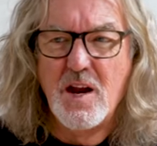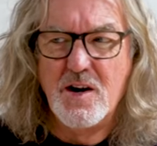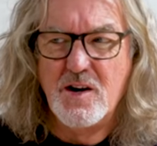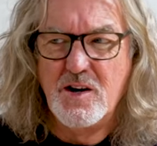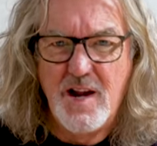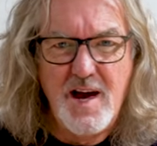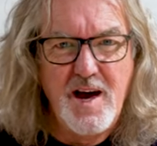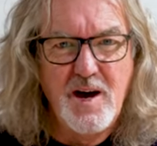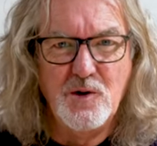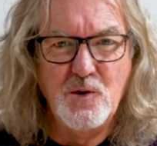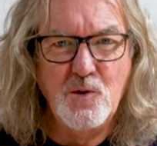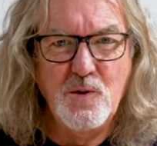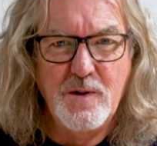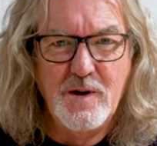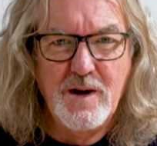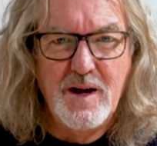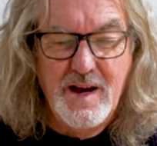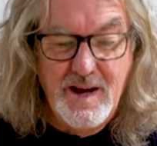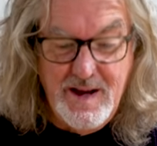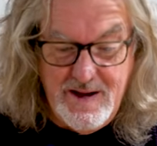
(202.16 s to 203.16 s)
No.
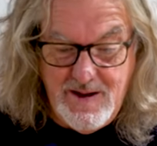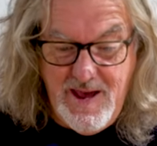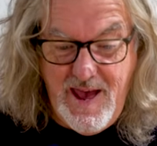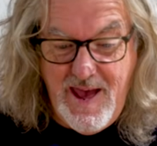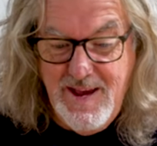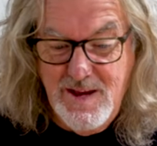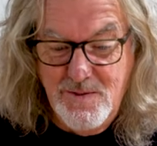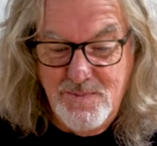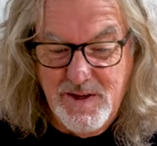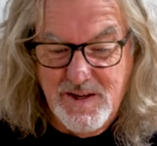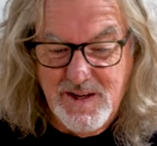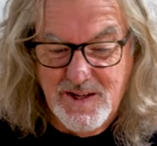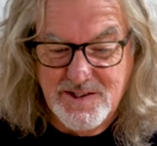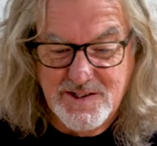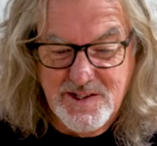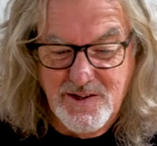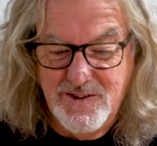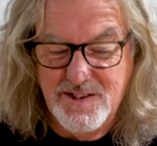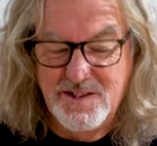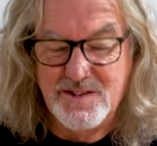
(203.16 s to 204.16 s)
A,
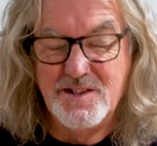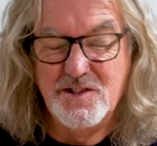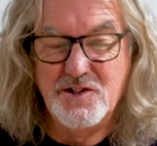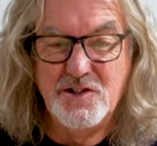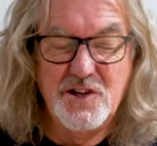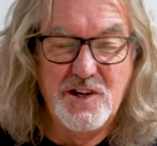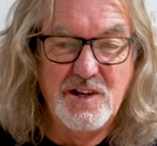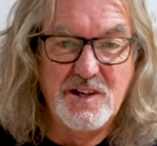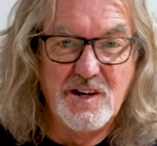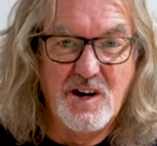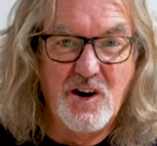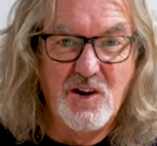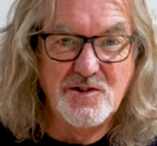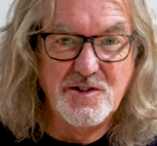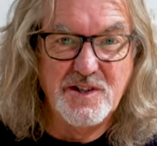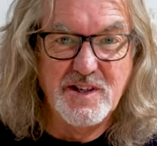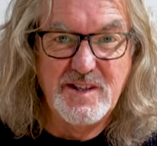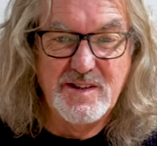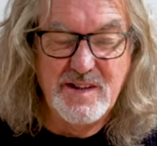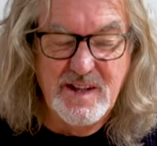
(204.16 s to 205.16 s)
because there isn't a shirt
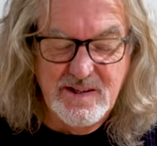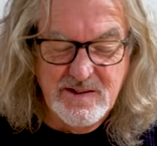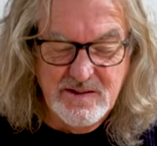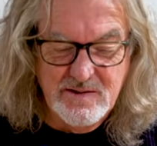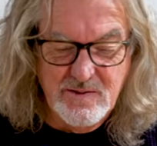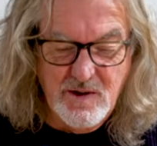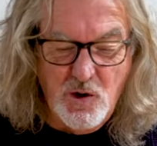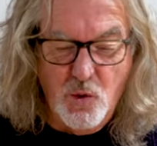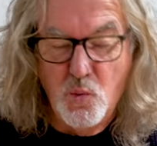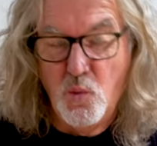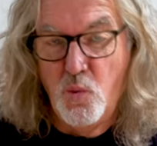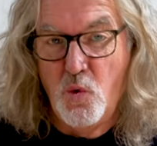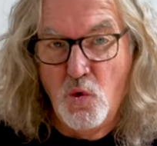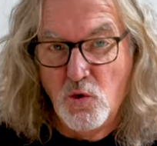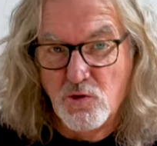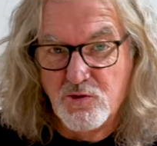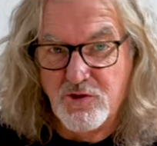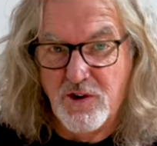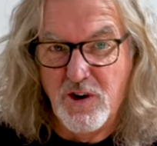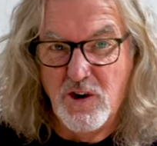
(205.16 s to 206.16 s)
closet. There's a
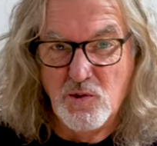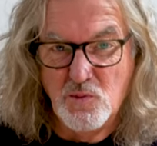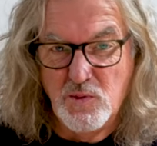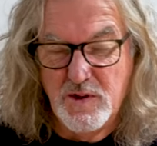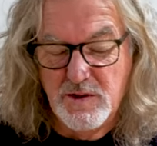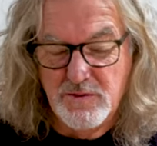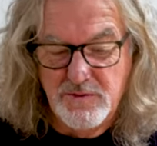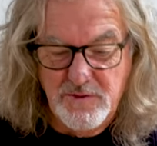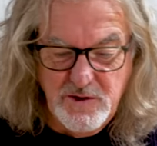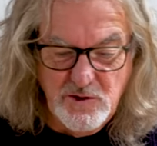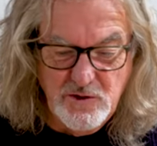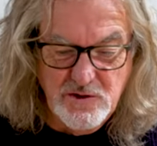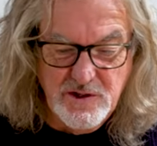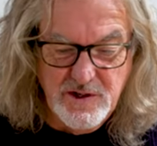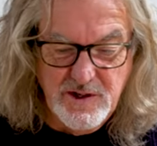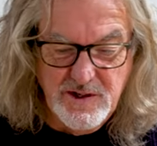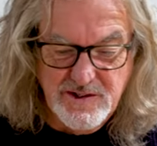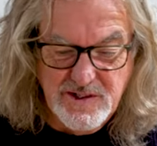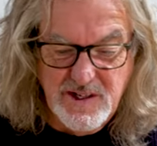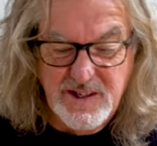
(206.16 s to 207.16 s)
wardrobe with a few
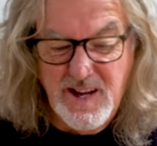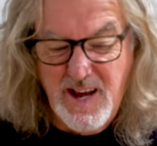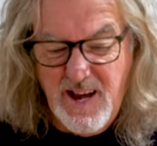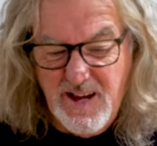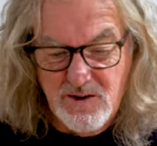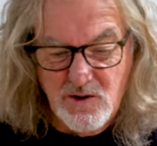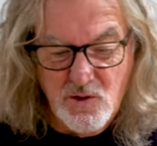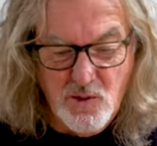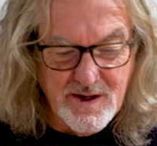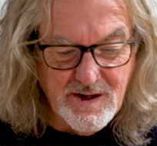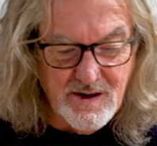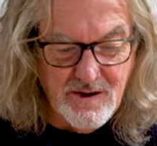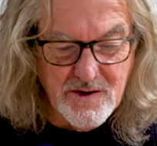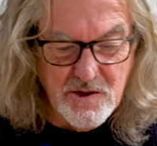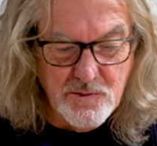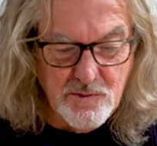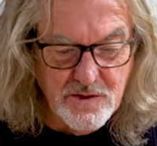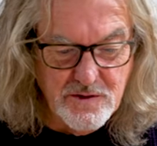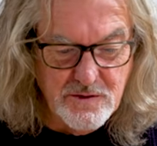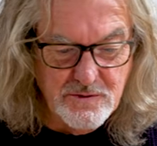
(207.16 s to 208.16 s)
shirts in and quite a lot
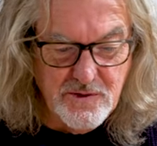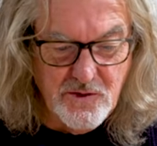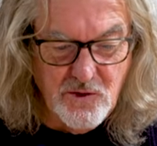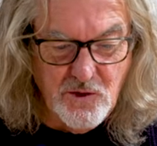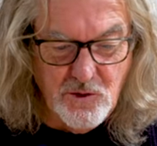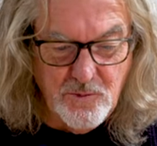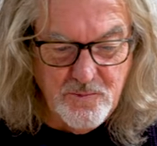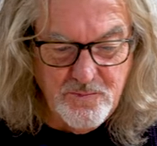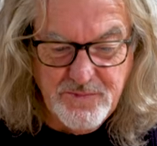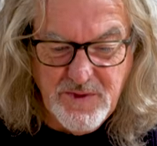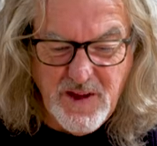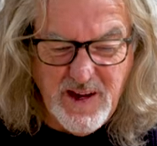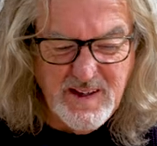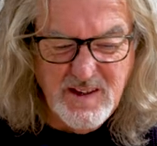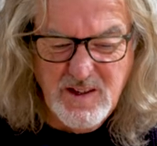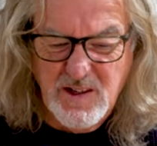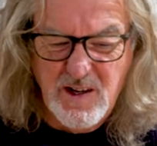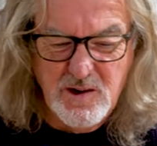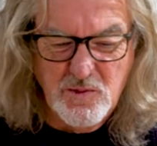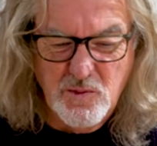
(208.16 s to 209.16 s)
of them on the floor.
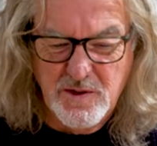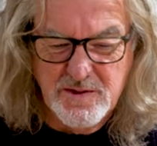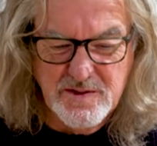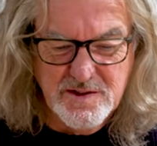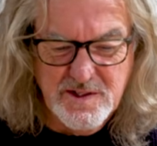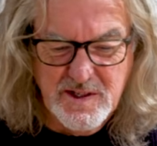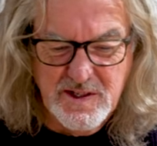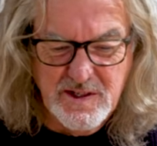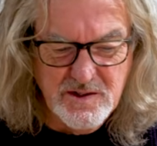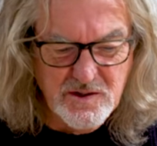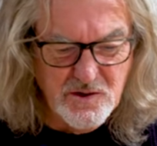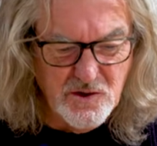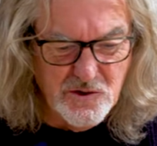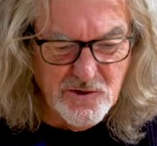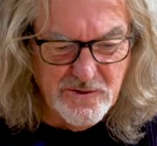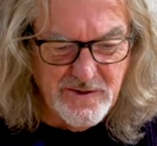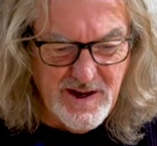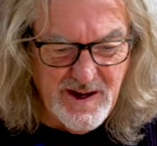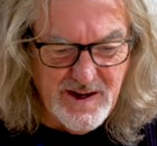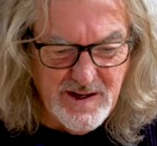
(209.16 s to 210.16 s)
And you don't want to see a
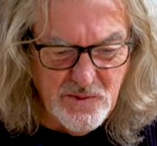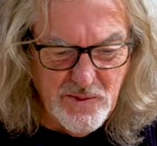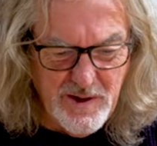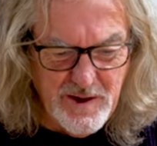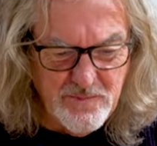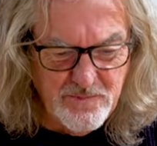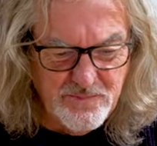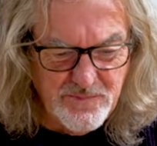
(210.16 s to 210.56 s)
tour of it anyway.